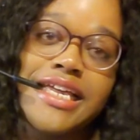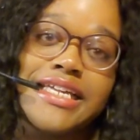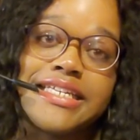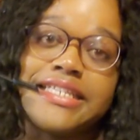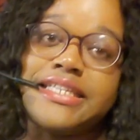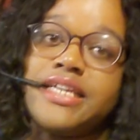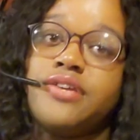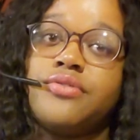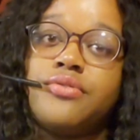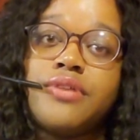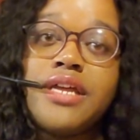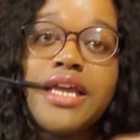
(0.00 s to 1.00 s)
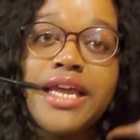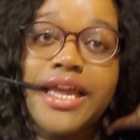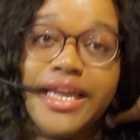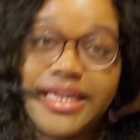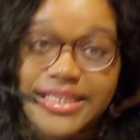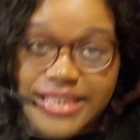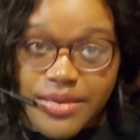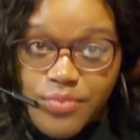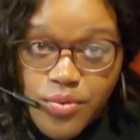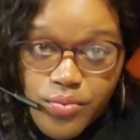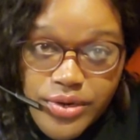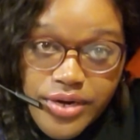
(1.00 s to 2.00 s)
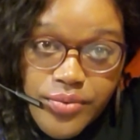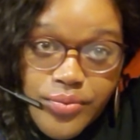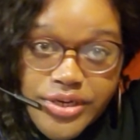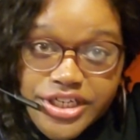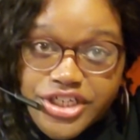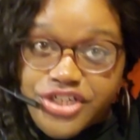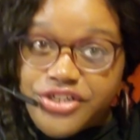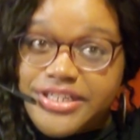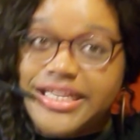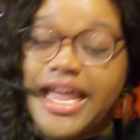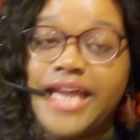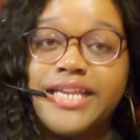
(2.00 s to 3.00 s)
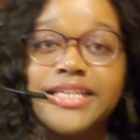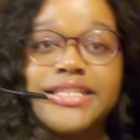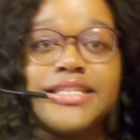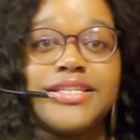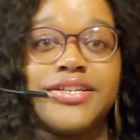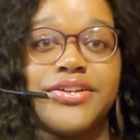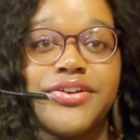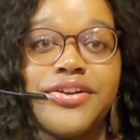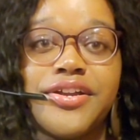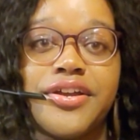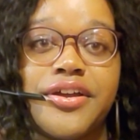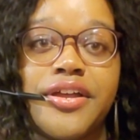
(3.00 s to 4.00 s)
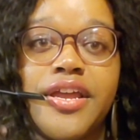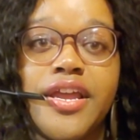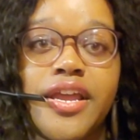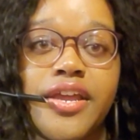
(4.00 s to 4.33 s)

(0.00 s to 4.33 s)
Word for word: mentions that he's single. And he said, Well, what, what is your status to Kerrion?